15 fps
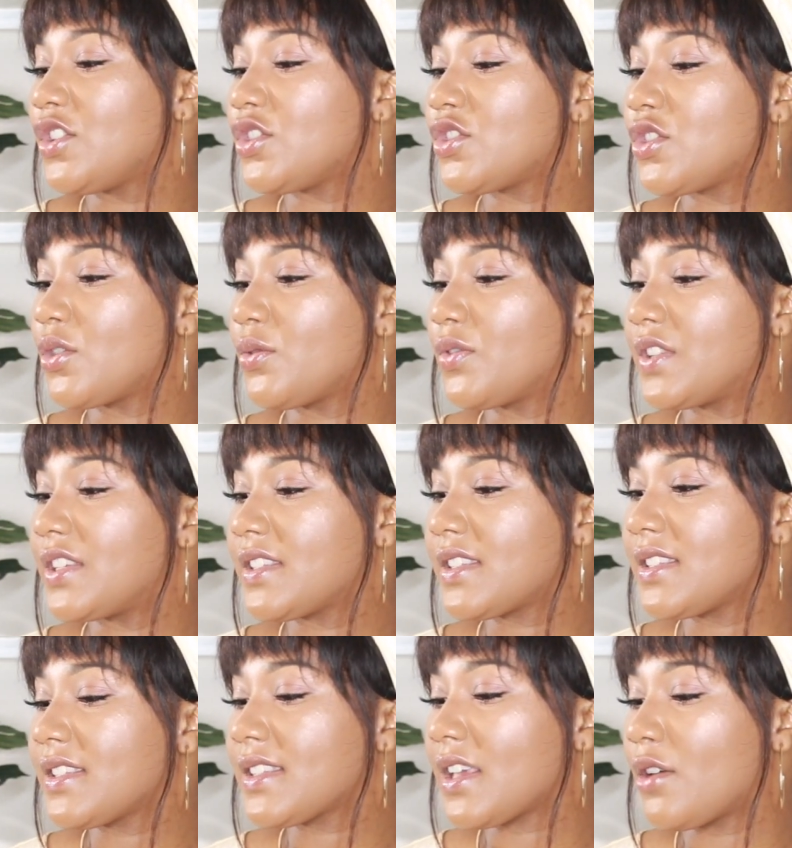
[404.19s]
So this
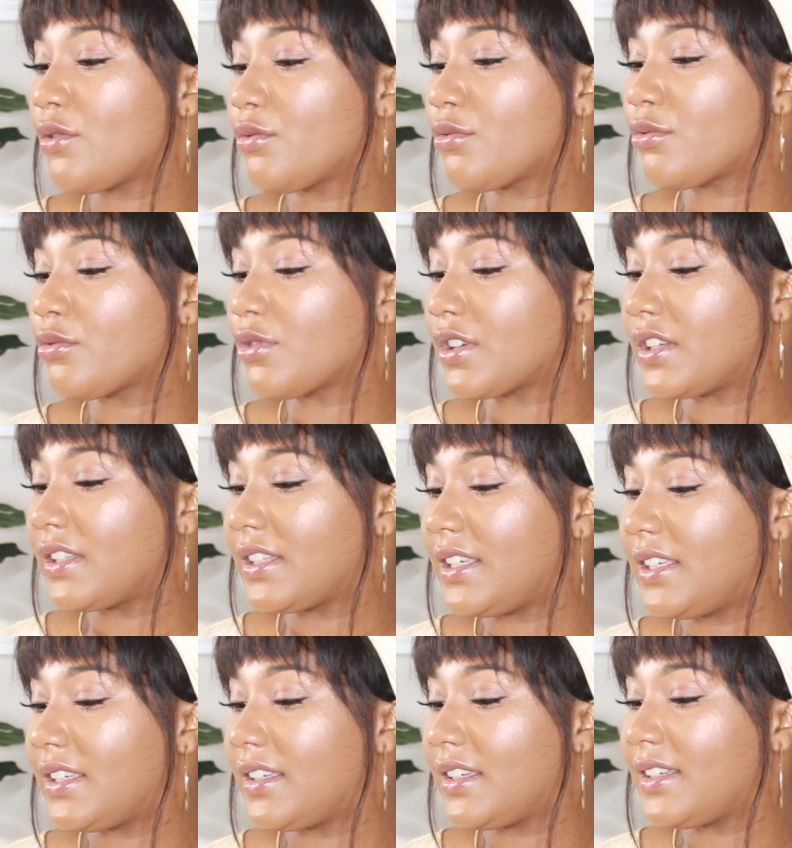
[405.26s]
is a
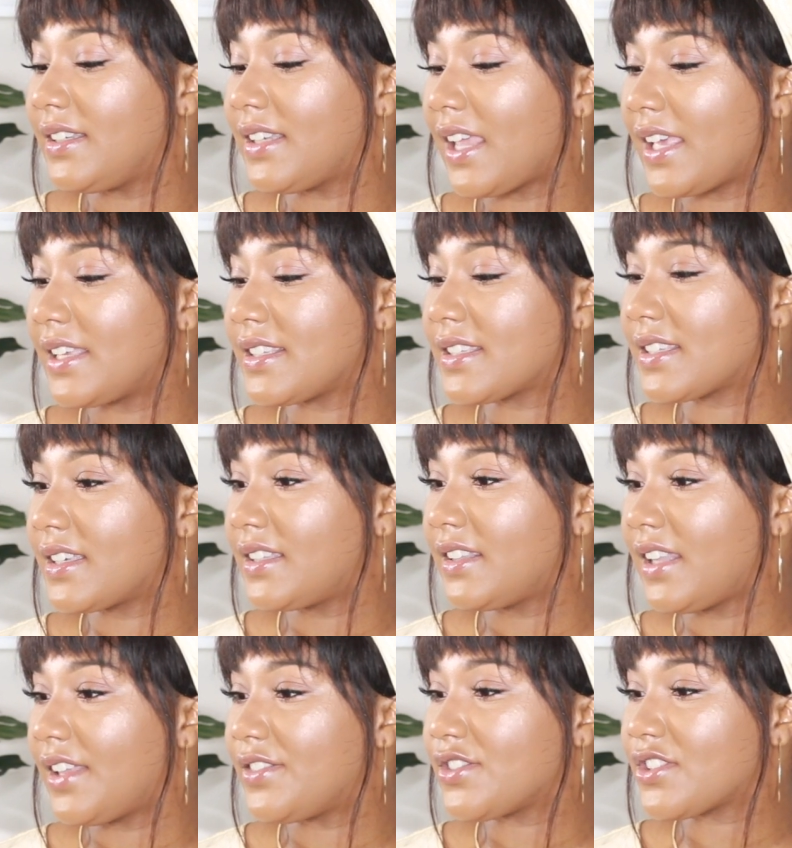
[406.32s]
really nice
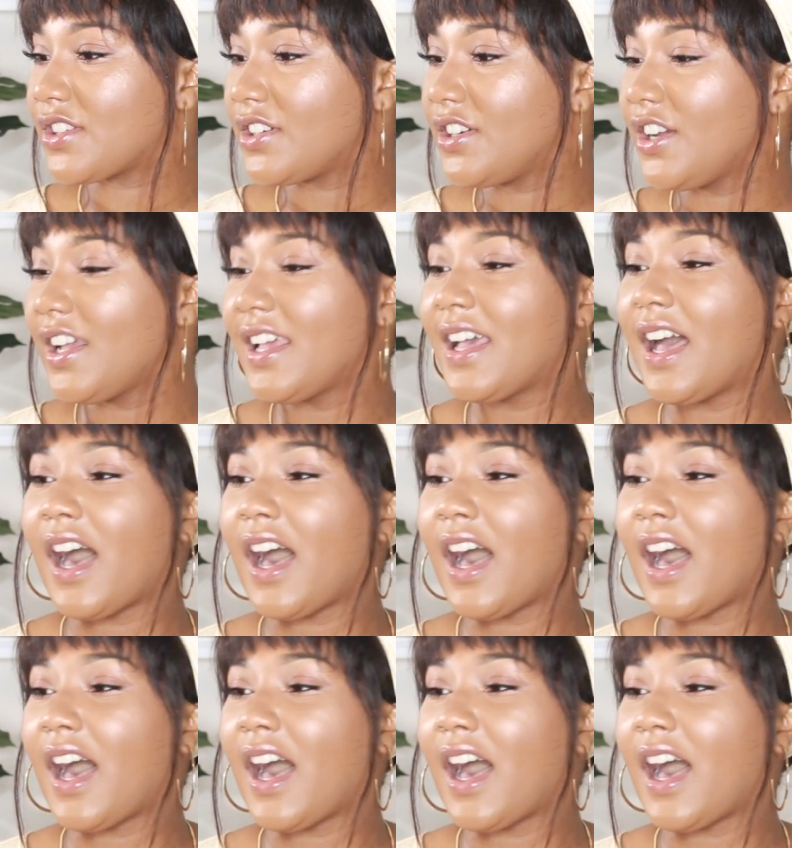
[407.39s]
cleanser.